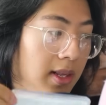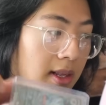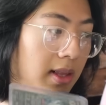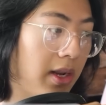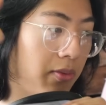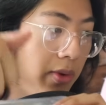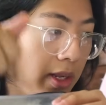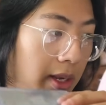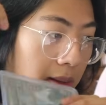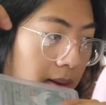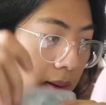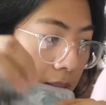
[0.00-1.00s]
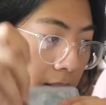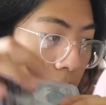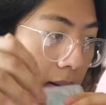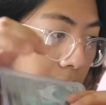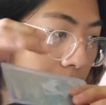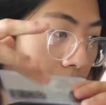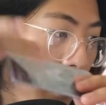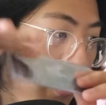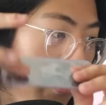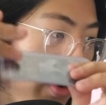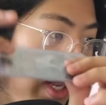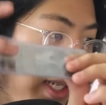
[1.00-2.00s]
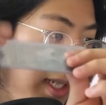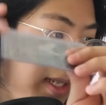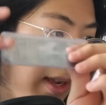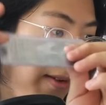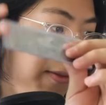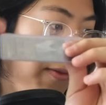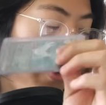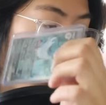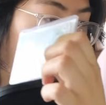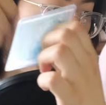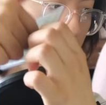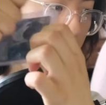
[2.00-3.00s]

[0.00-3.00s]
like really stiff, you know,